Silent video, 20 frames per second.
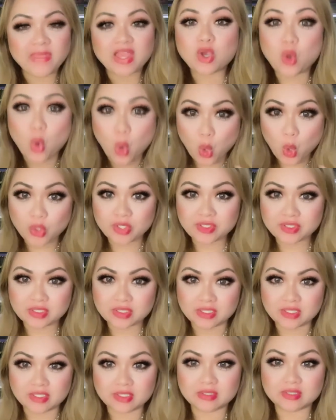
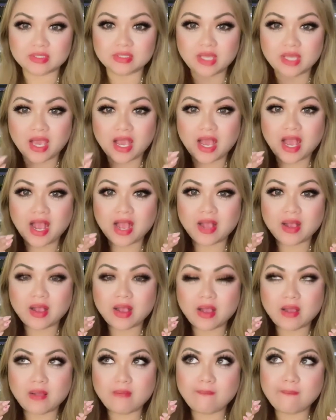courses that
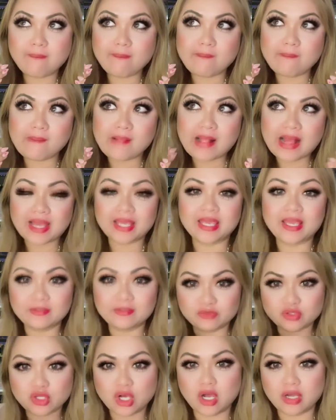I
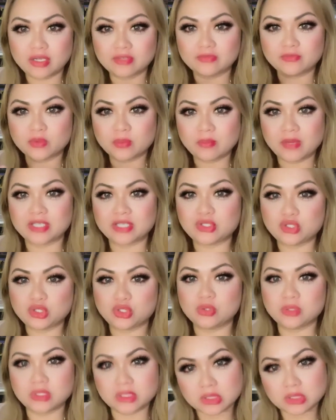have taught for my
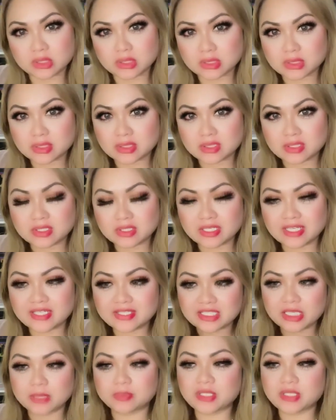students,
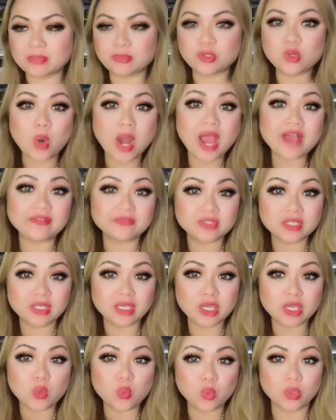except I'm
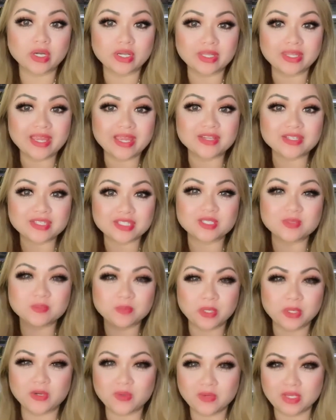crafting it where
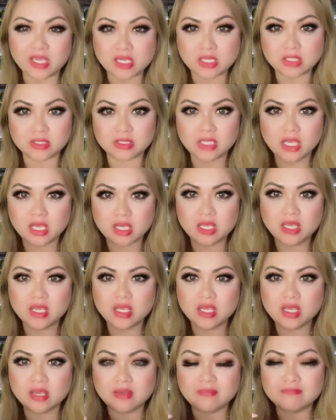experience
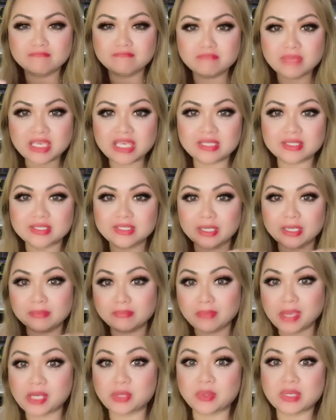meets and
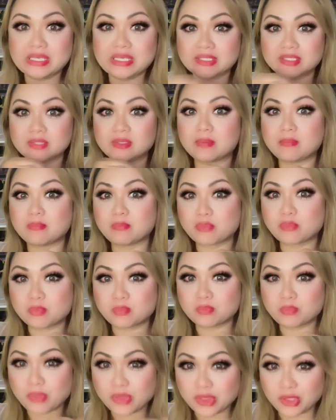marries
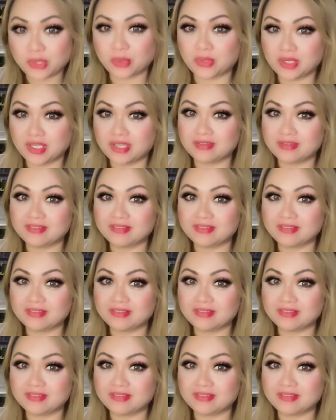theory,